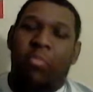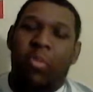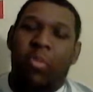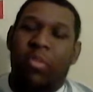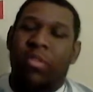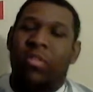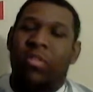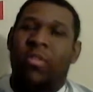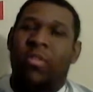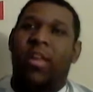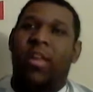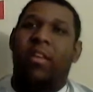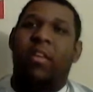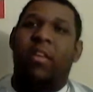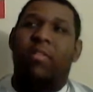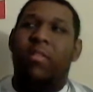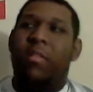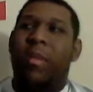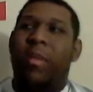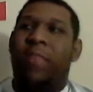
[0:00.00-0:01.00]
Yuzu's like
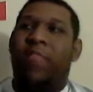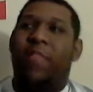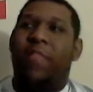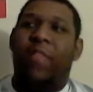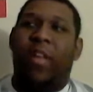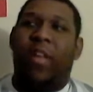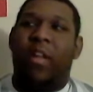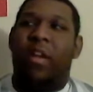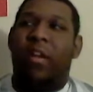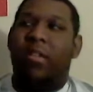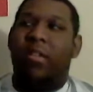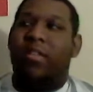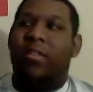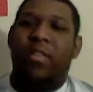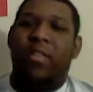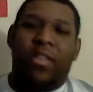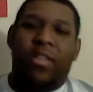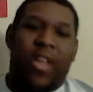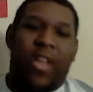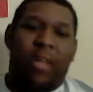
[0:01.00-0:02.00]
literally my favorite character
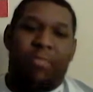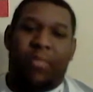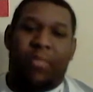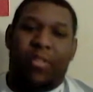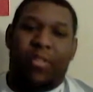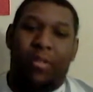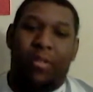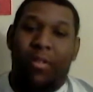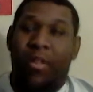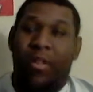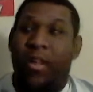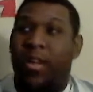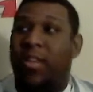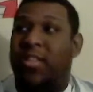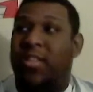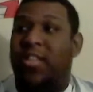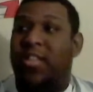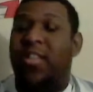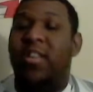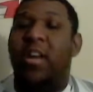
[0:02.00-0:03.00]
in this episode,
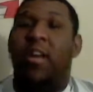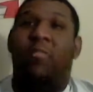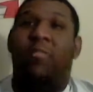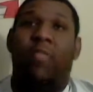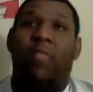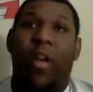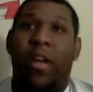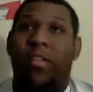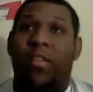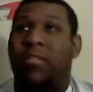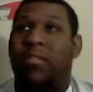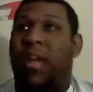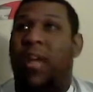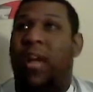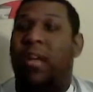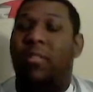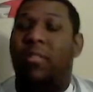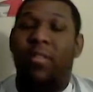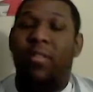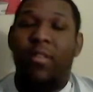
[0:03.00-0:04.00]
because she knocked Roger
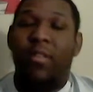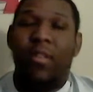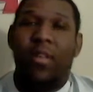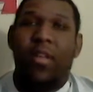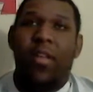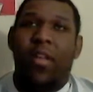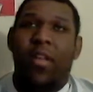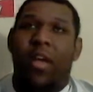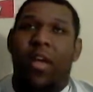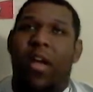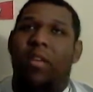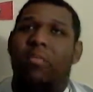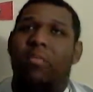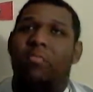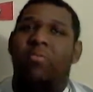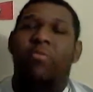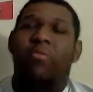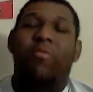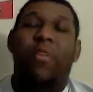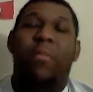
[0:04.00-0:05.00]
out,
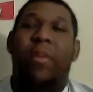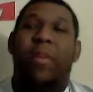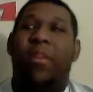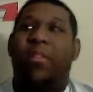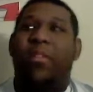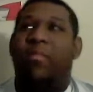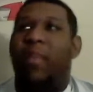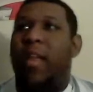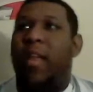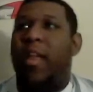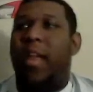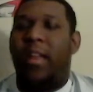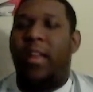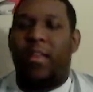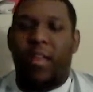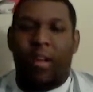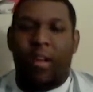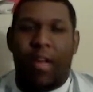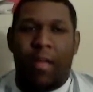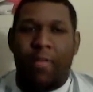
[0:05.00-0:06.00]
moved him out the way, and
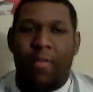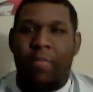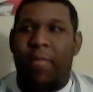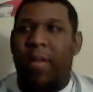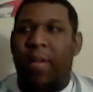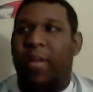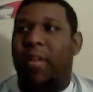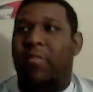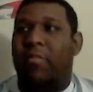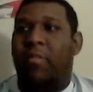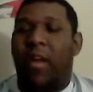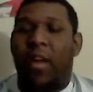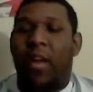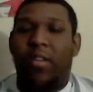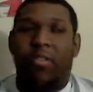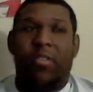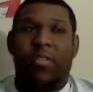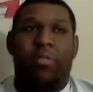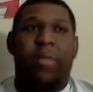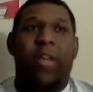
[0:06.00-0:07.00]
tell everybody that
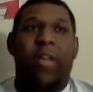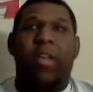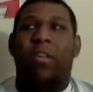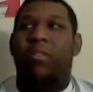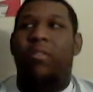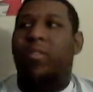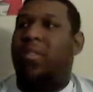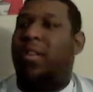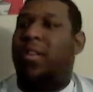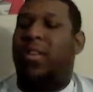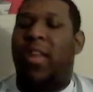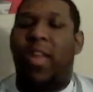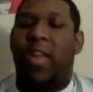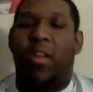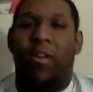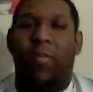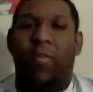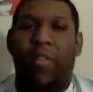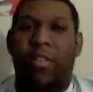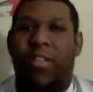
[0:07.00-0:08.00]
Roger's main goal is to
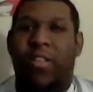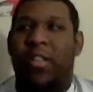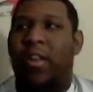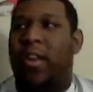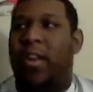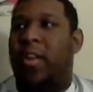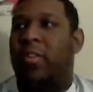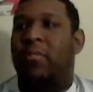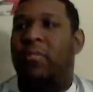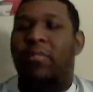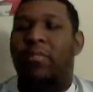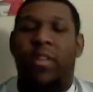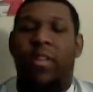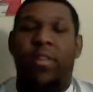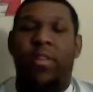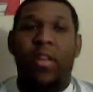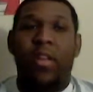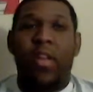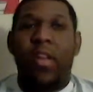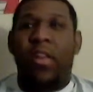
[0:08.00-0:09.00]
take over the city
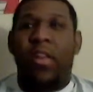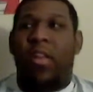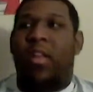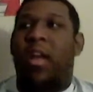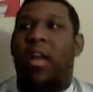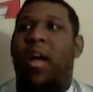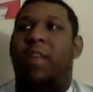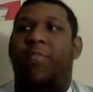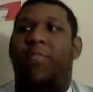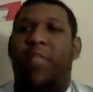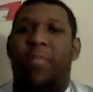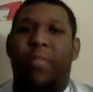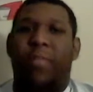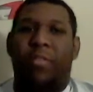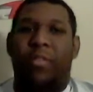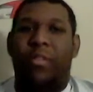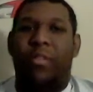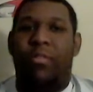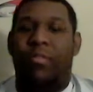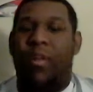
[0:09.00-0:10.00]
using the conflict
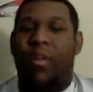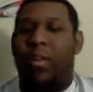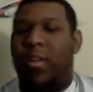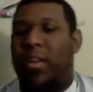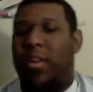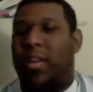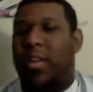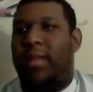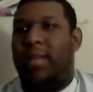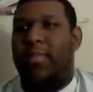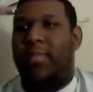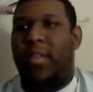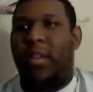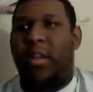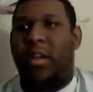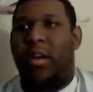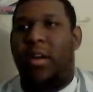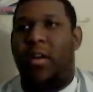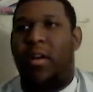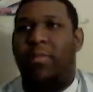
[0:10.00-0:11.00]
between the tops and
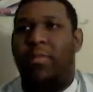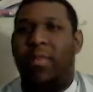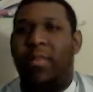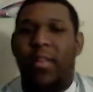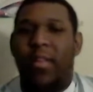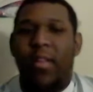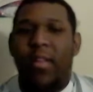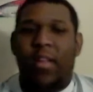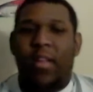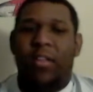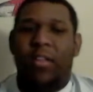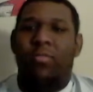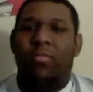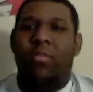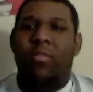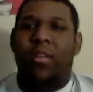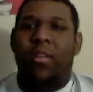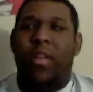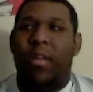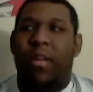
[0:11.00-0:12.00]
the comp, and
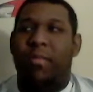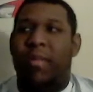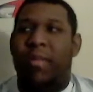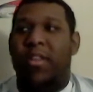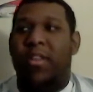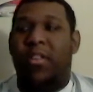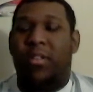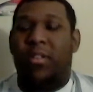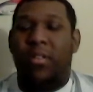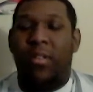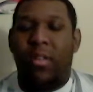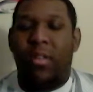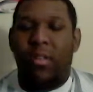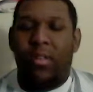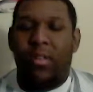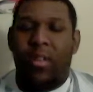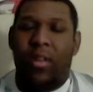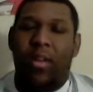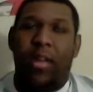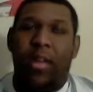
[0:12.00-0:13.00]
using them
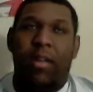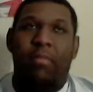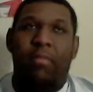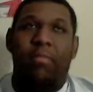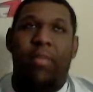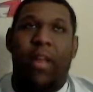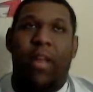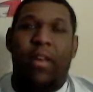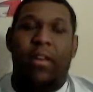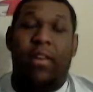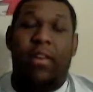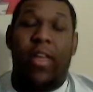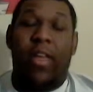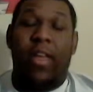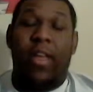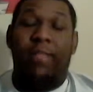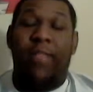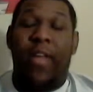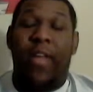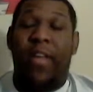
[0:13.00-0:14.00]
to take
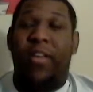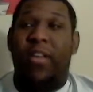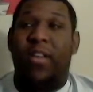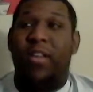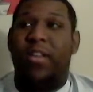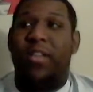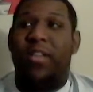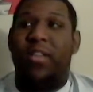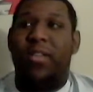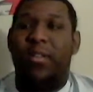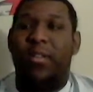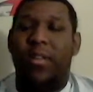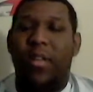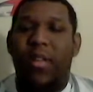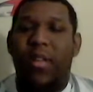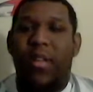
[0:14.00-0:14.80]
advantage.